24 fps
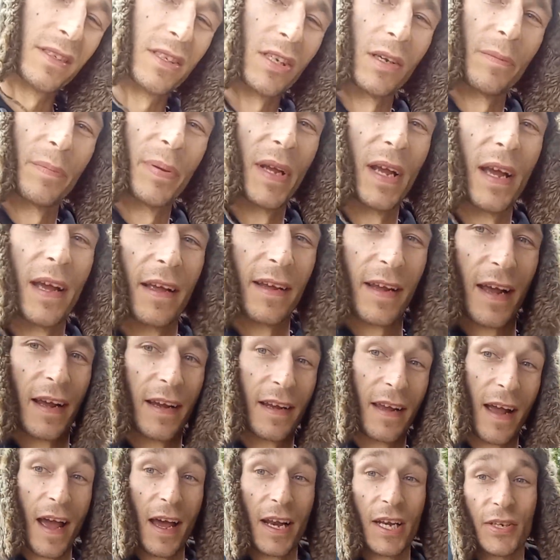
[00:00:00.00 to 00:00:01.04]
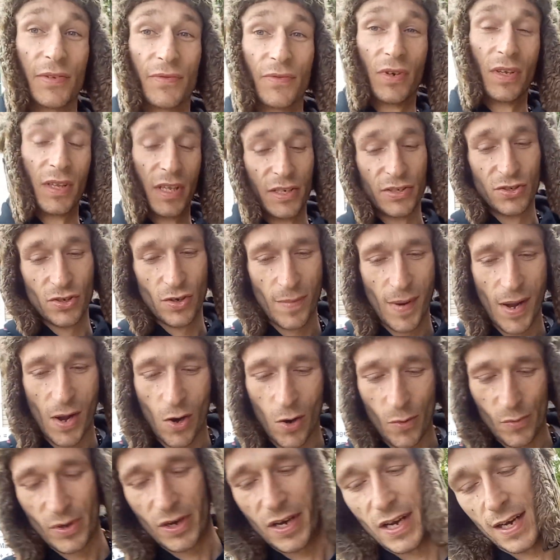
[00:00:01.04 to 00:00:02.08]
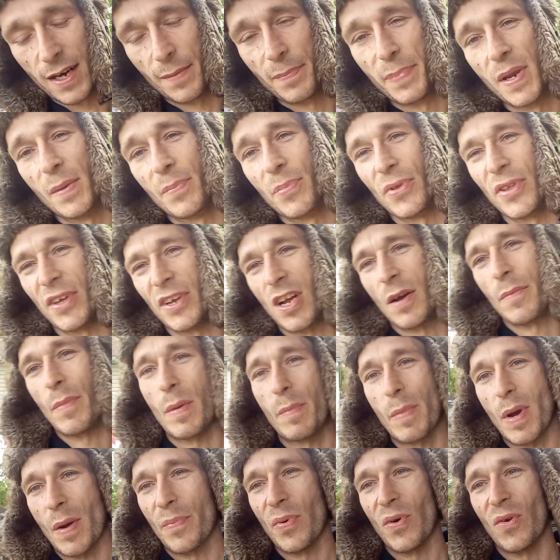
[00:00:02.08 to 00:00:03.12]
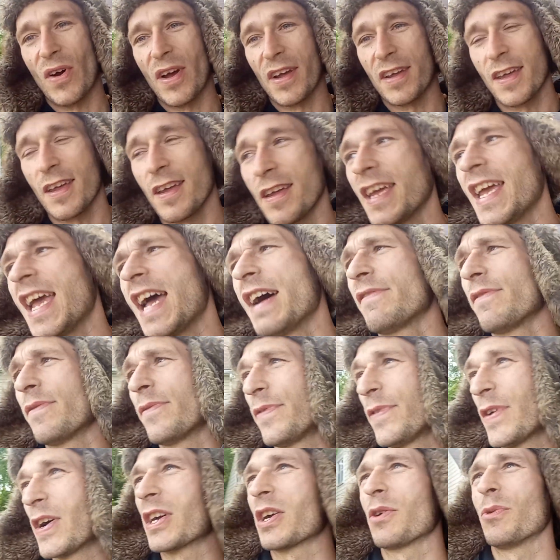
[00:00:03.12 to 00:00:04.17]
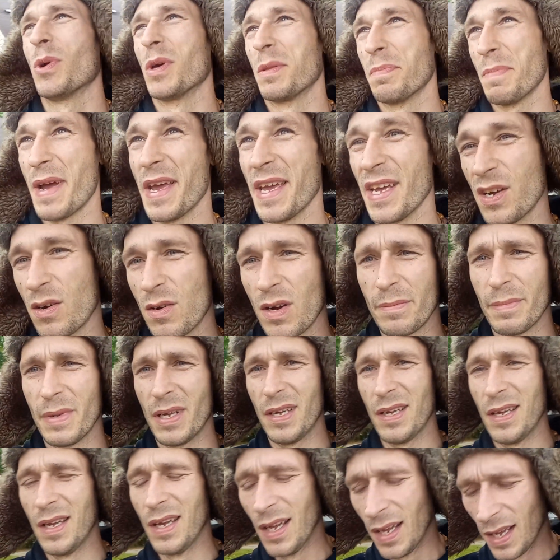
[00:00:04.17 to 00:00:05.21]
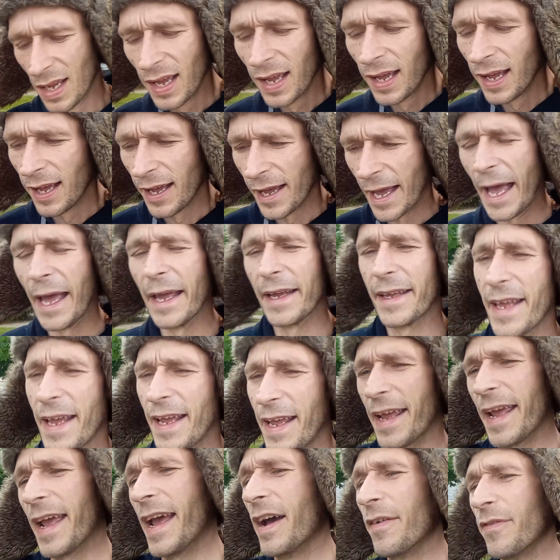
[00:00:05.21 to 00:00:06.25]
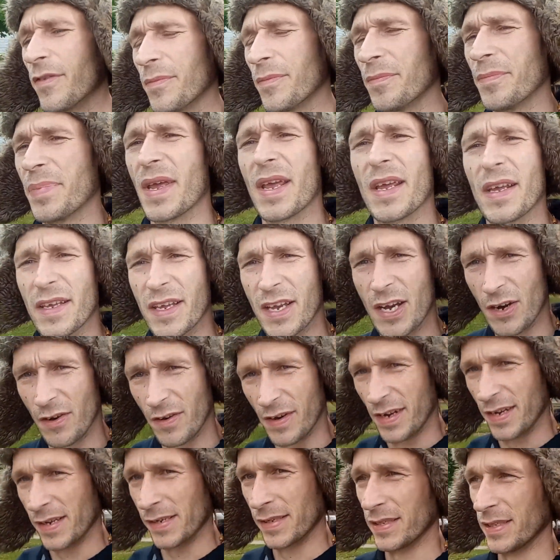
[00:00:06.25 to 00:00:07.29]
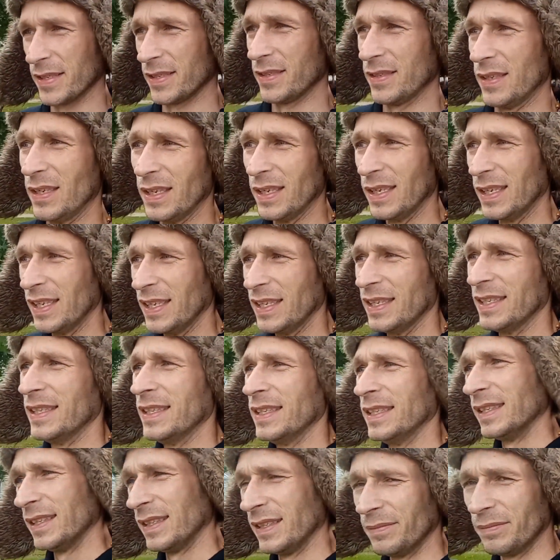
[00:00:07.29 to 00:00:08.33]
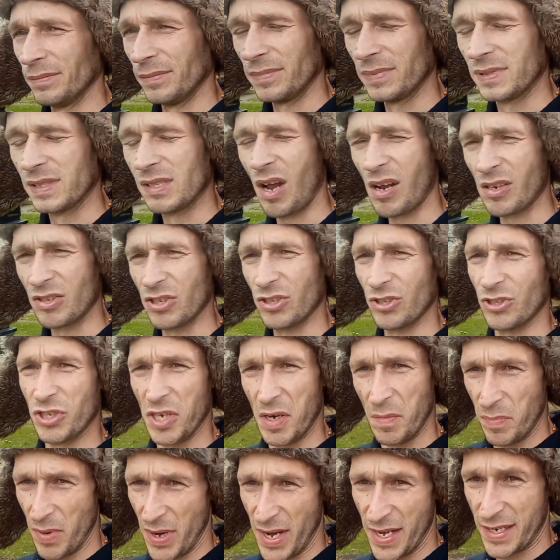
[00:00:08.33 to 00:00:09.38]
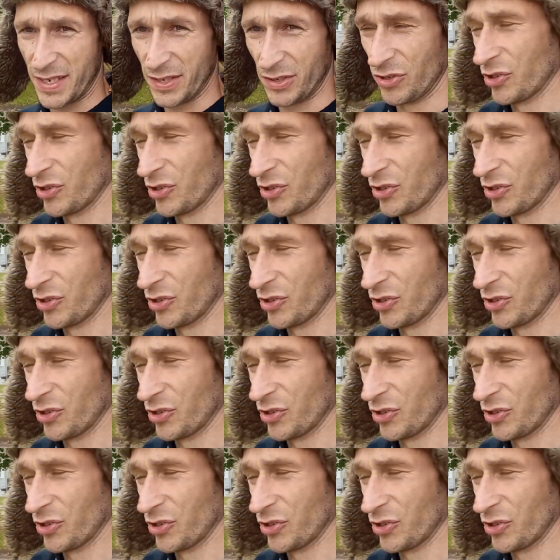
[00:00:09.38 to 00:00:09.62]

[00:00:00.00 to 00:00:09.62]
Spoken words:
certain people. I gotta really do my homework on the people that come on my boat. I can't have them fucking with my equipment. I can't have them being curious and touching shit, breaking